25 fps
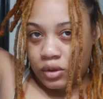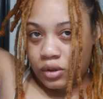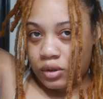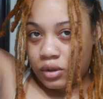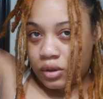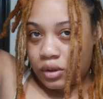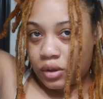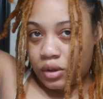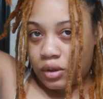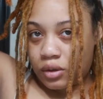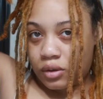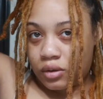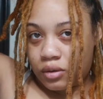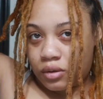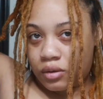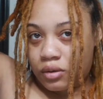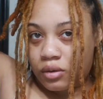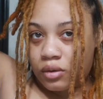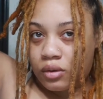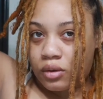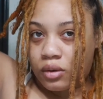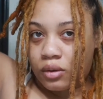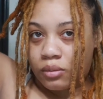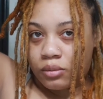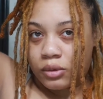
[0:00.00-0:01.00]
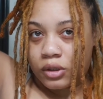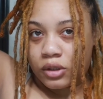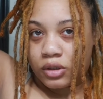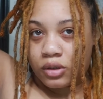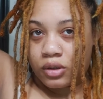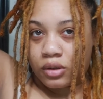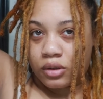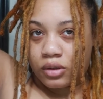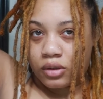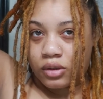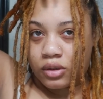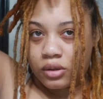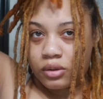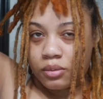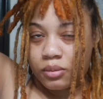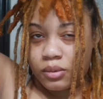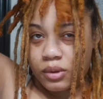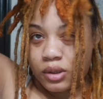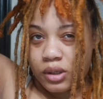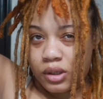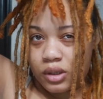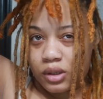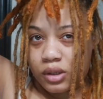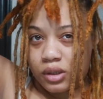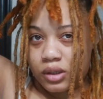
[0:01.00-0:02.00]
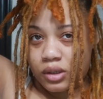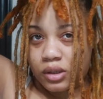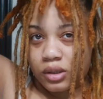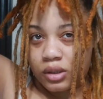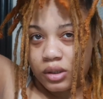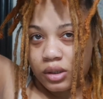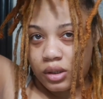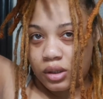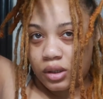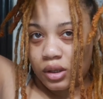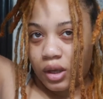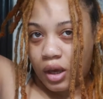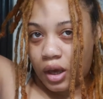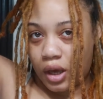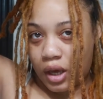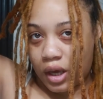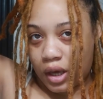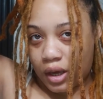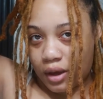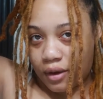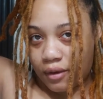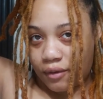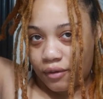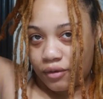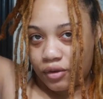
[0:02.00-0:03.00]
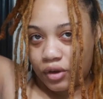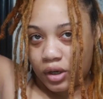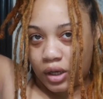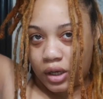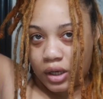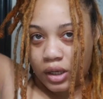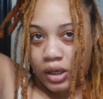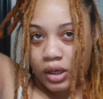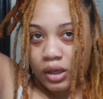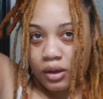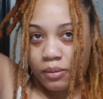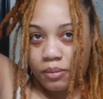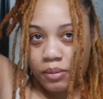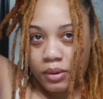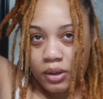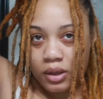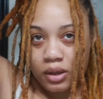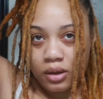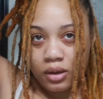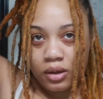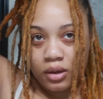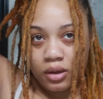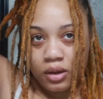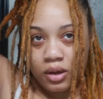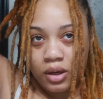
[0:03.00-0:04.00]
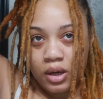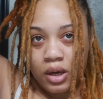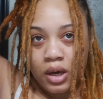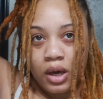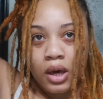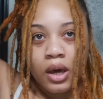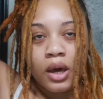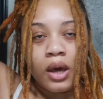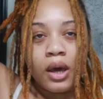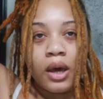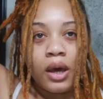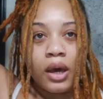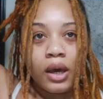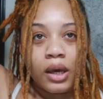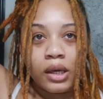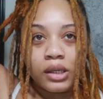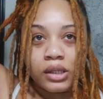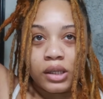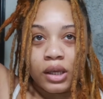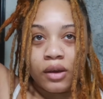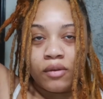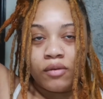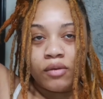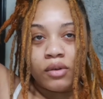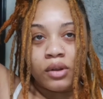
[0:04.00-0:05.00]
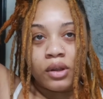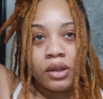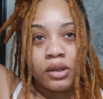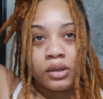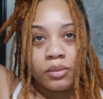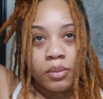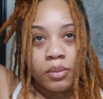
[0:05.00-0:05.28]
So I'm just gonna split this in half, trying to keep it as even as